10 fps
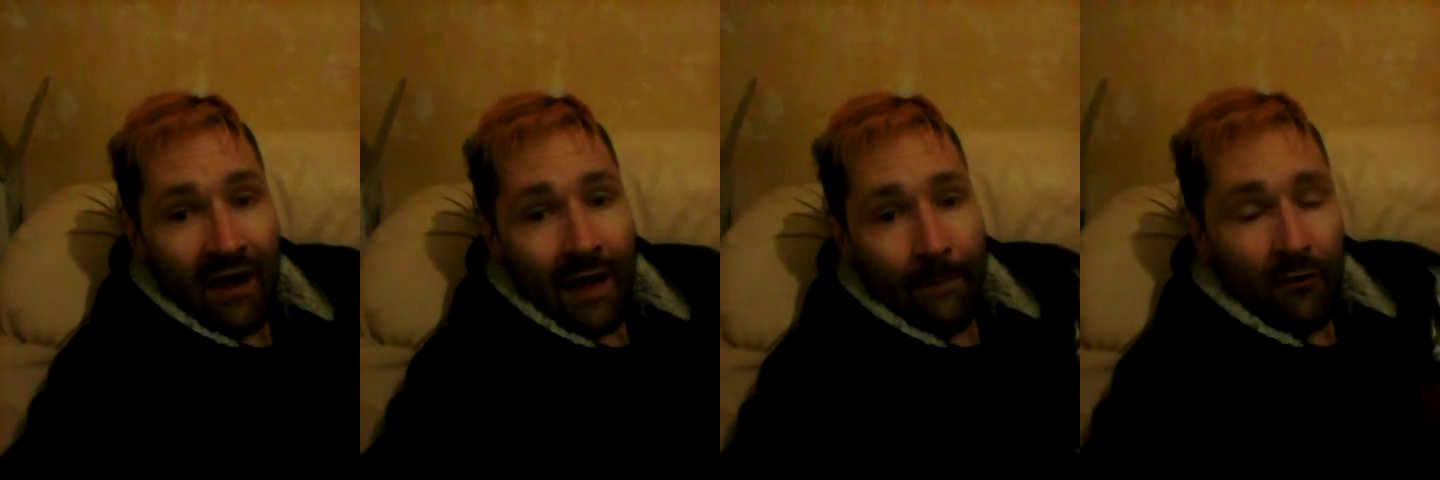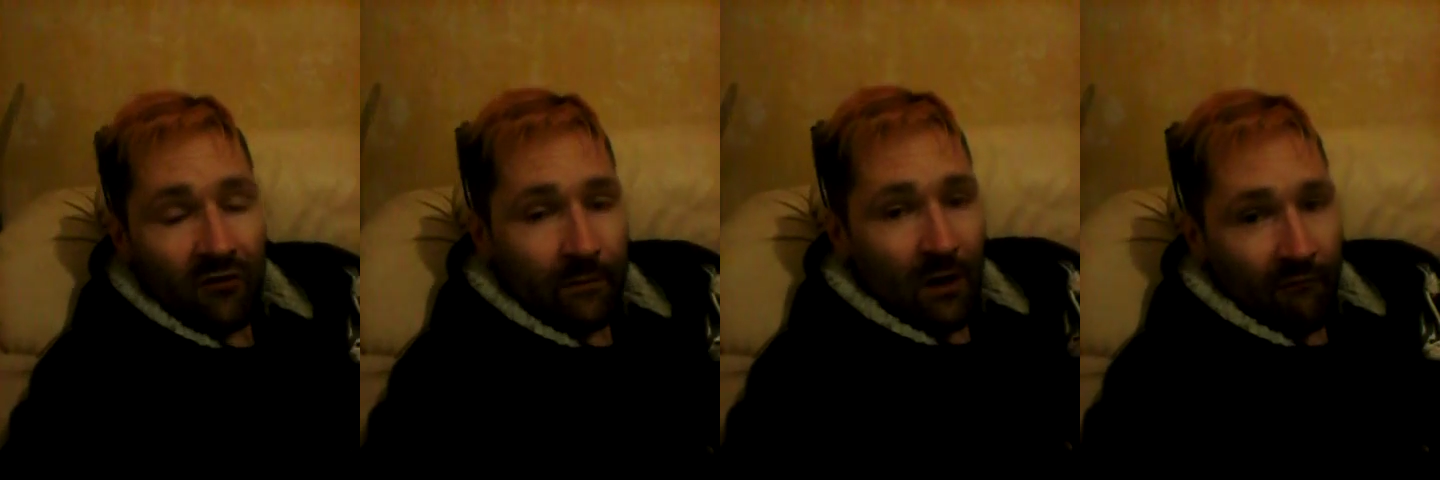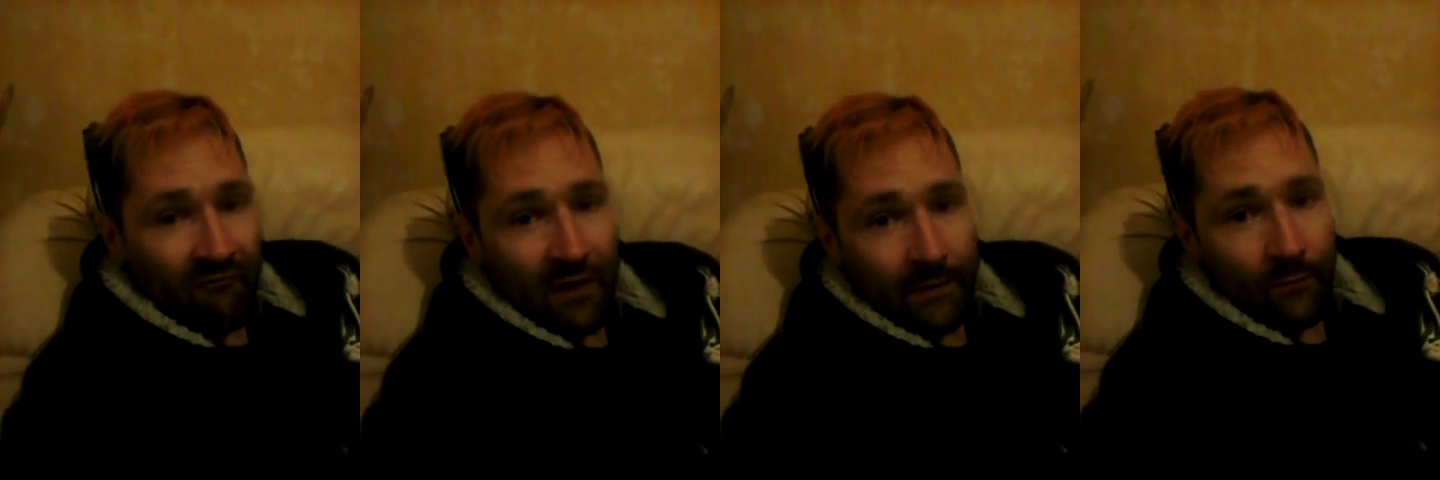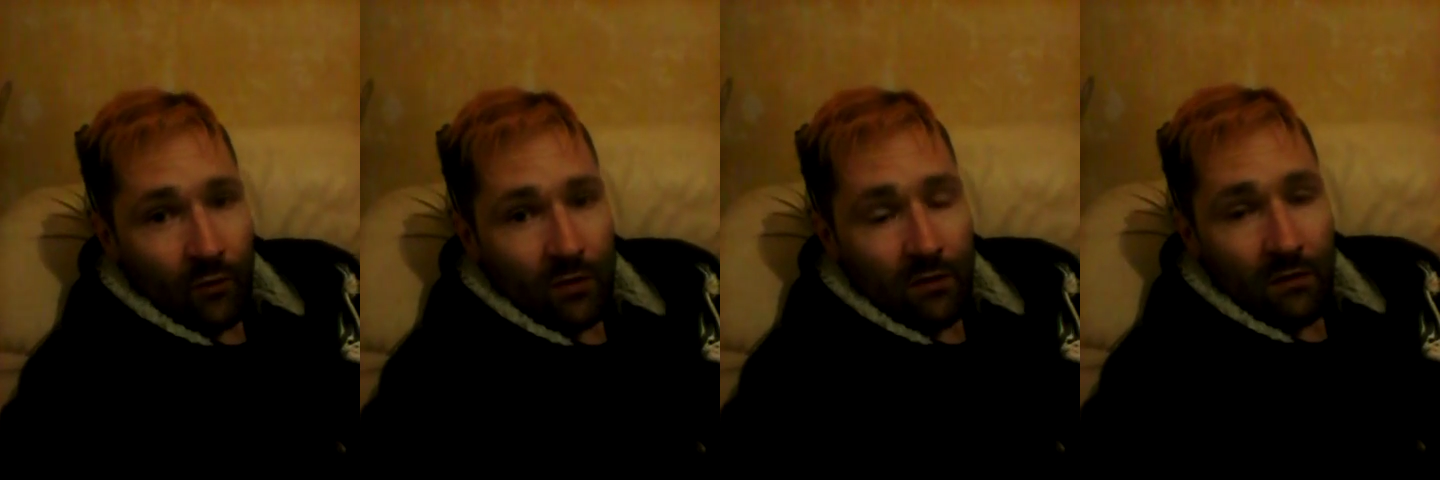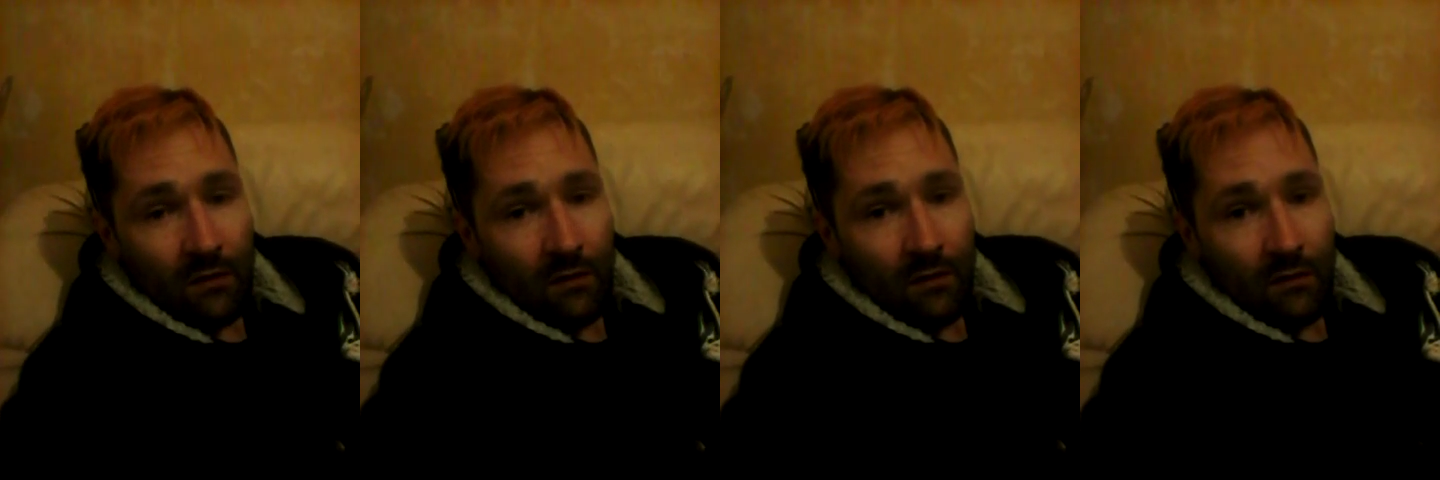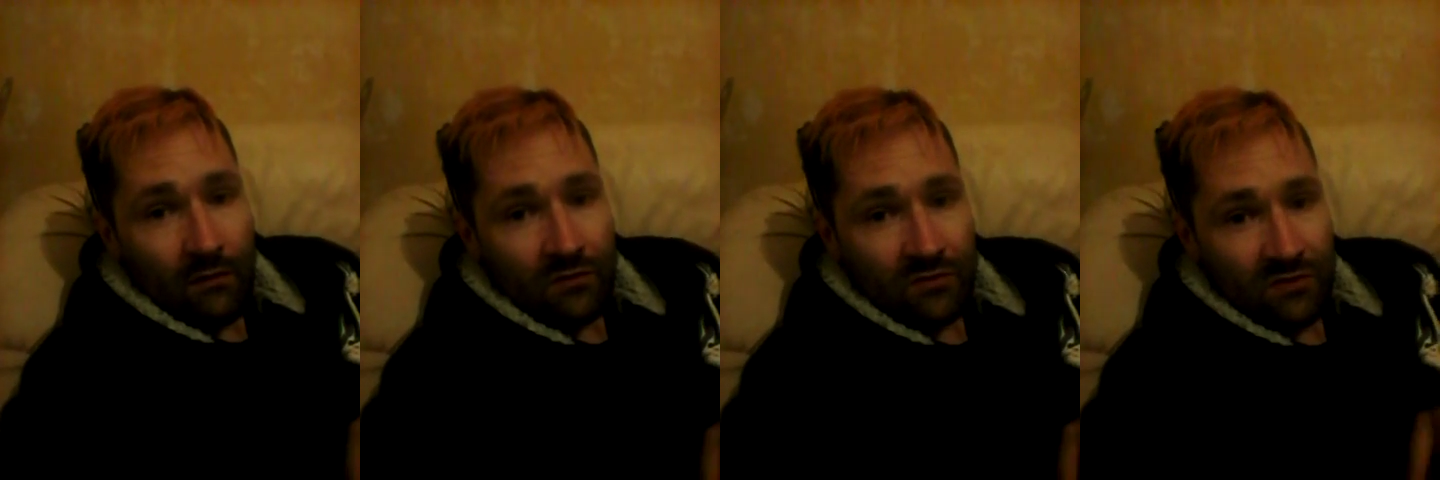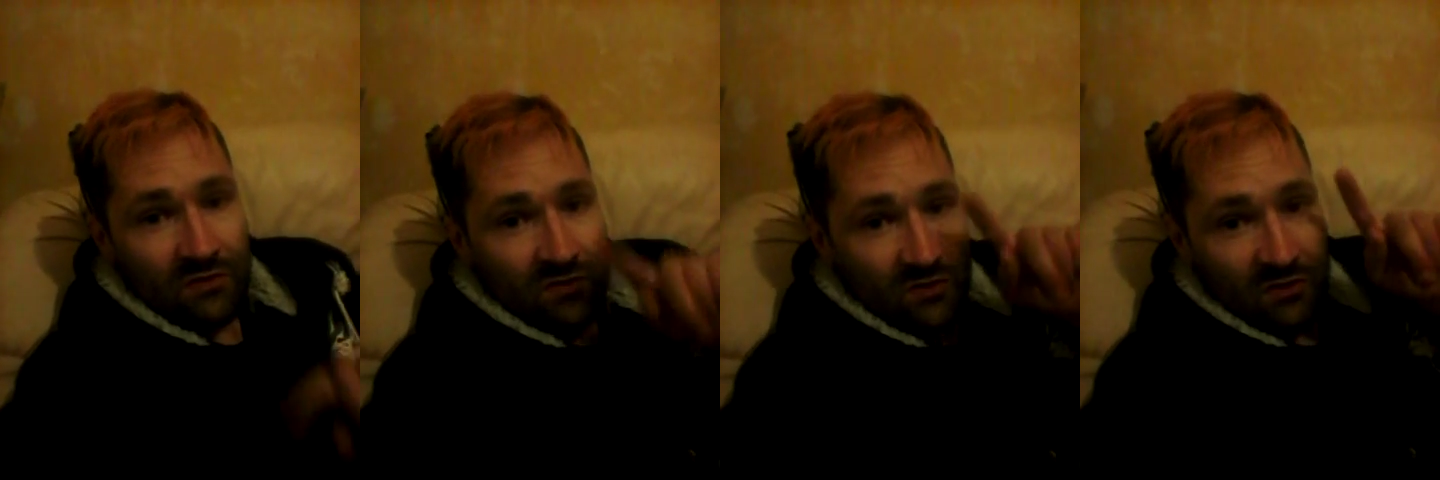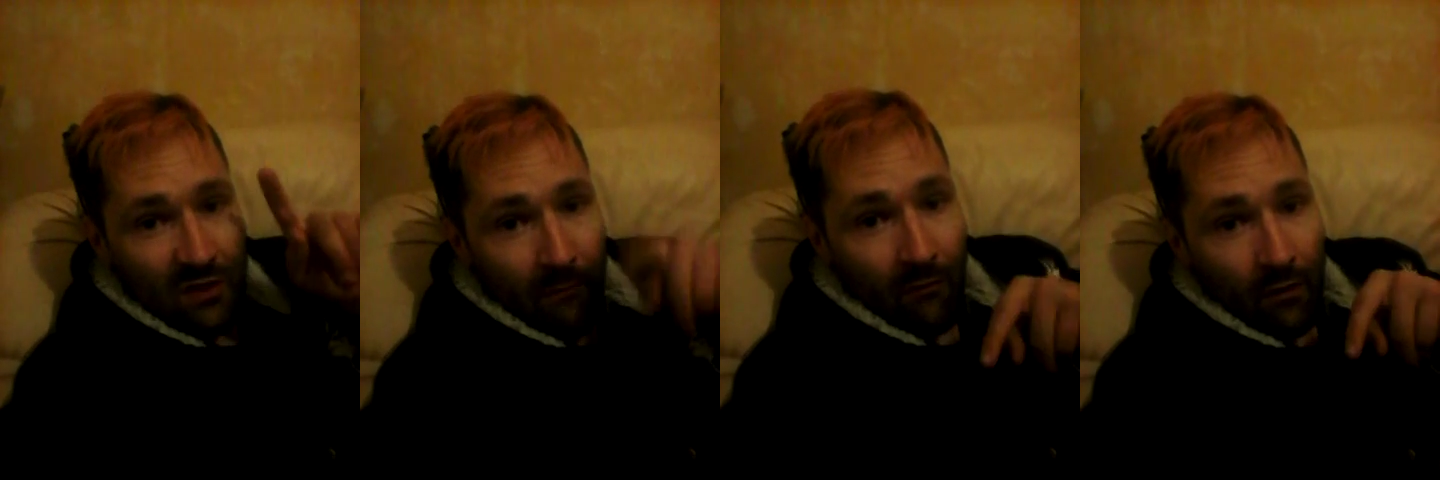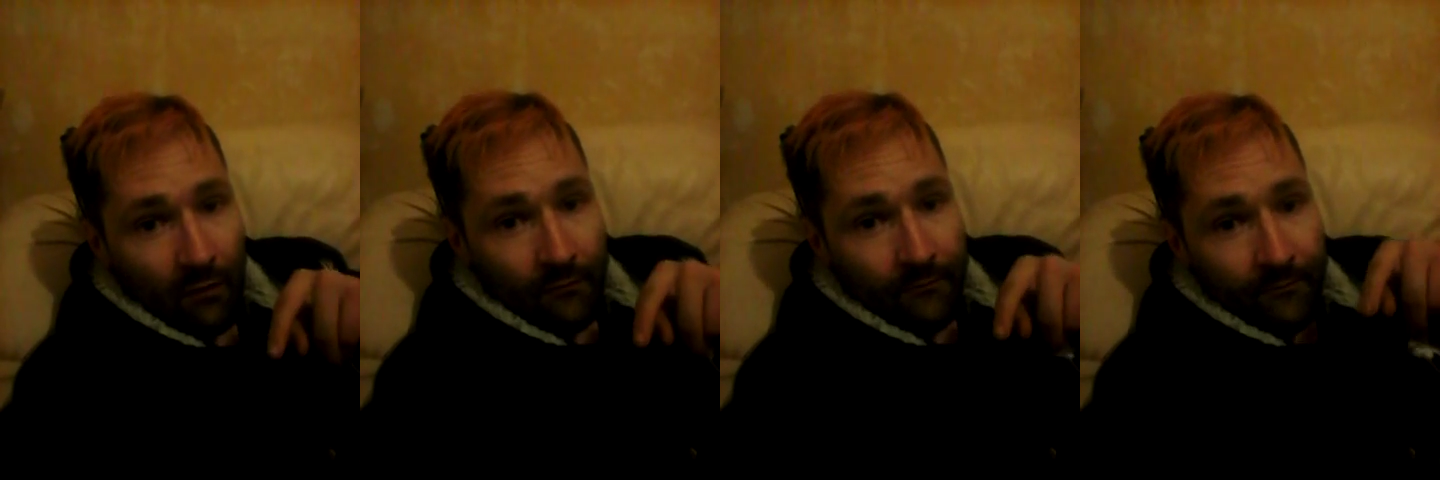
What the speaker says: I'll put some on Facebook tomorrow.